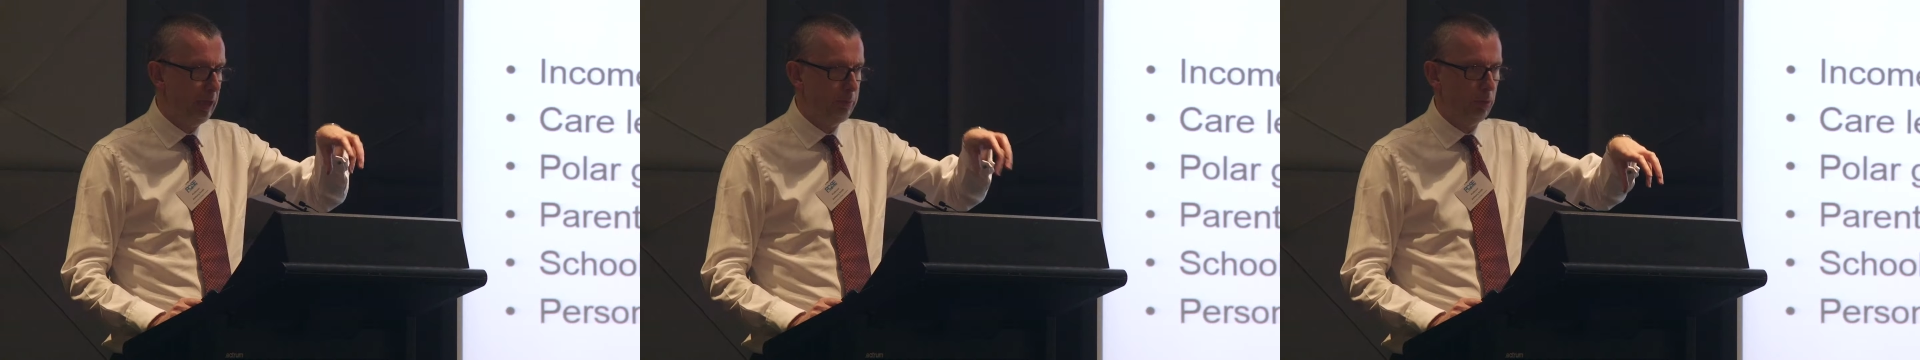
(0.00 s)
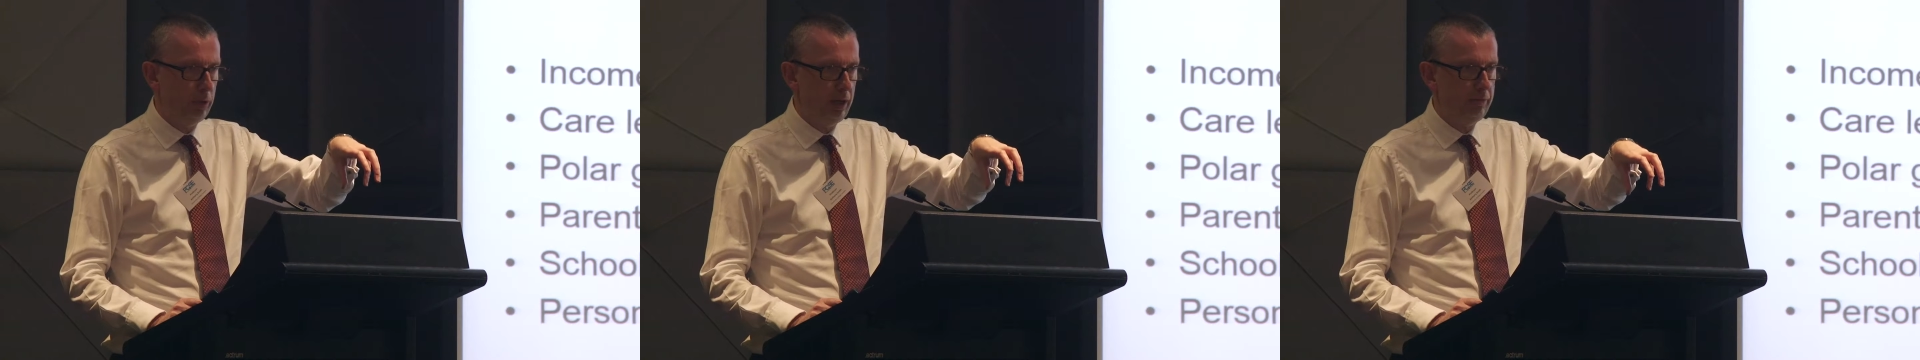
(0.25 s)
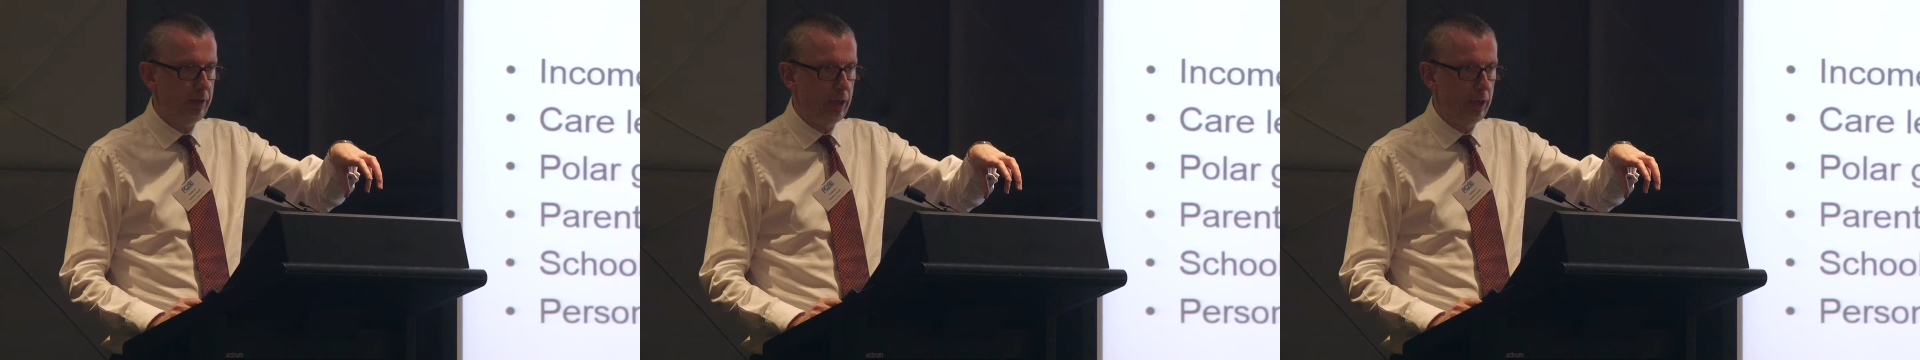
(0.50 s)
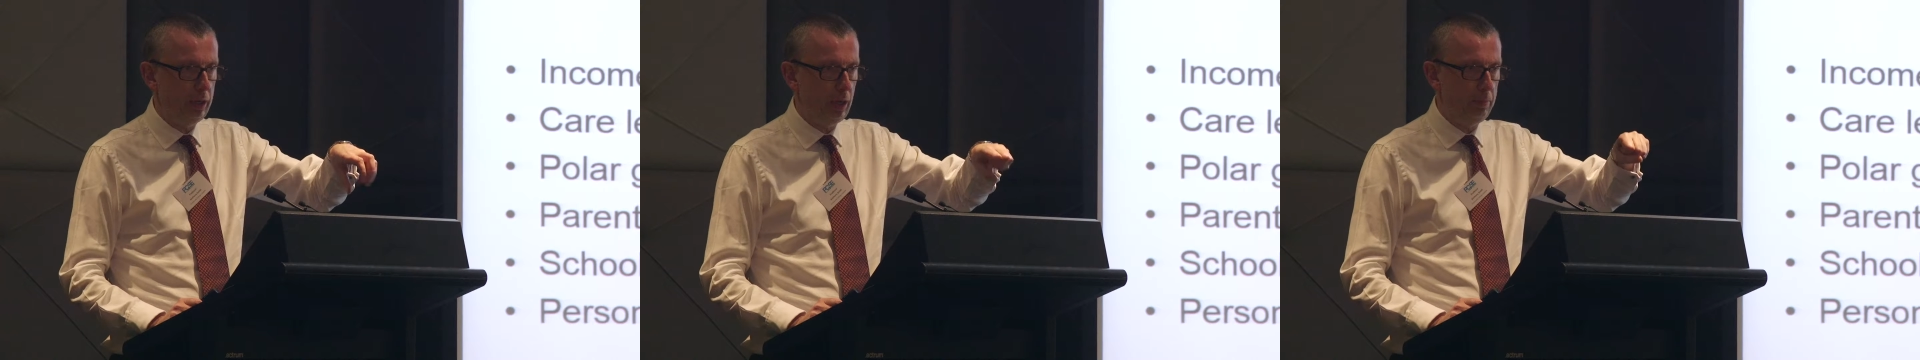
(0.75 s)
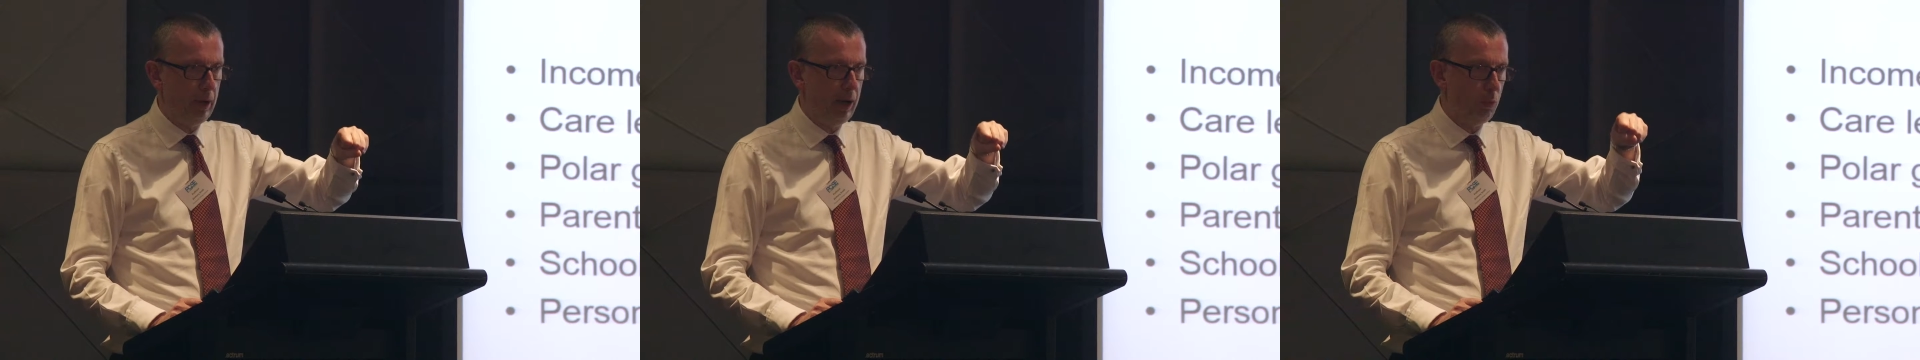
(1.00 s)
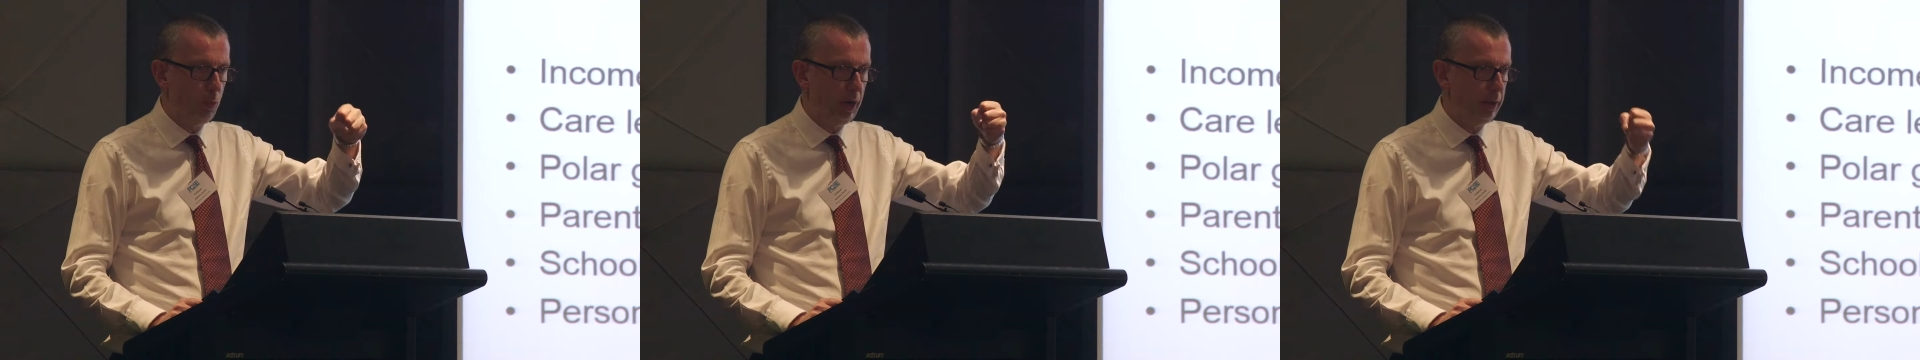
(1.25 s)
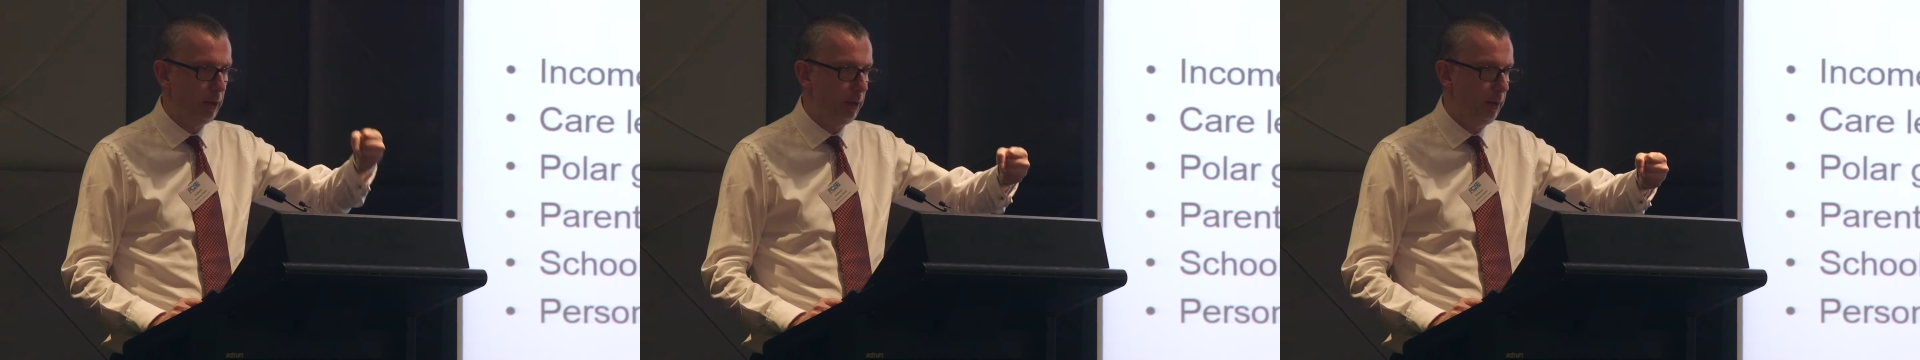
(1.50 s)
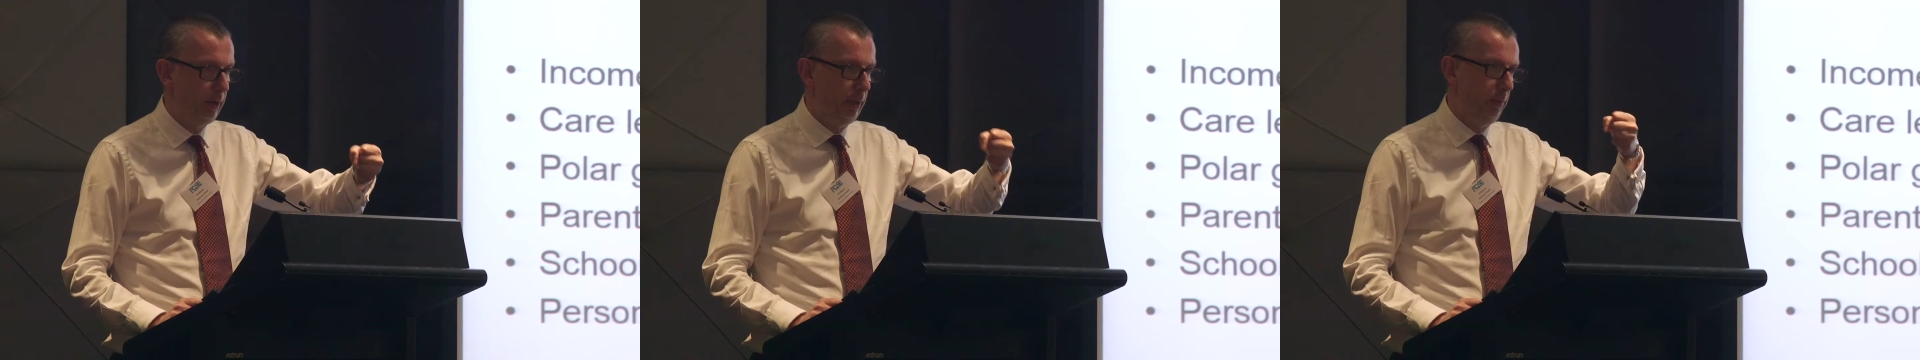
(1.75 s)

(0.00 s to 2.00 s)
people live in, about whether